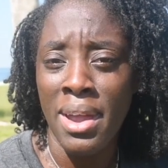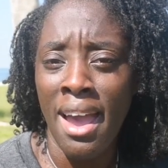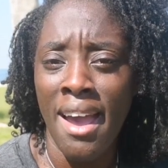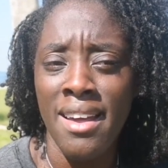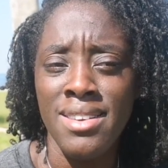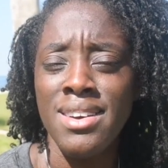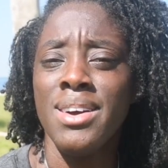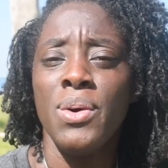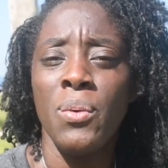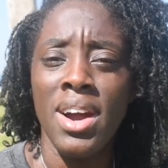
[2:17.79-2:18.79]
We had
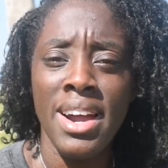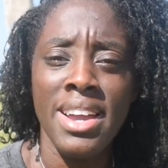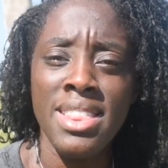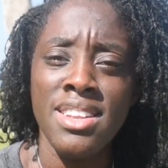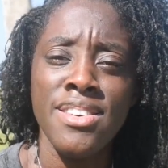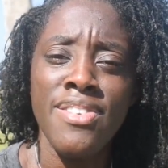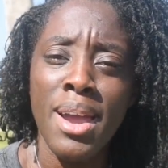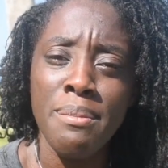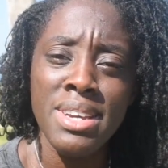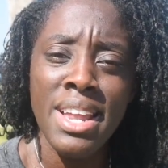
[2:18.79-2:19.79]
work and then a
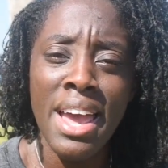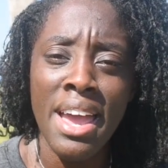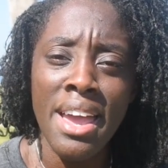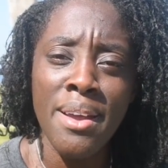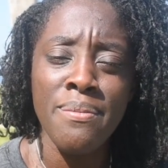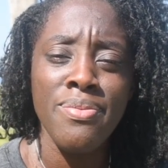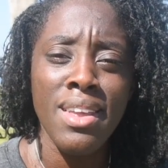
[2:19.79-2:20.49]
family day.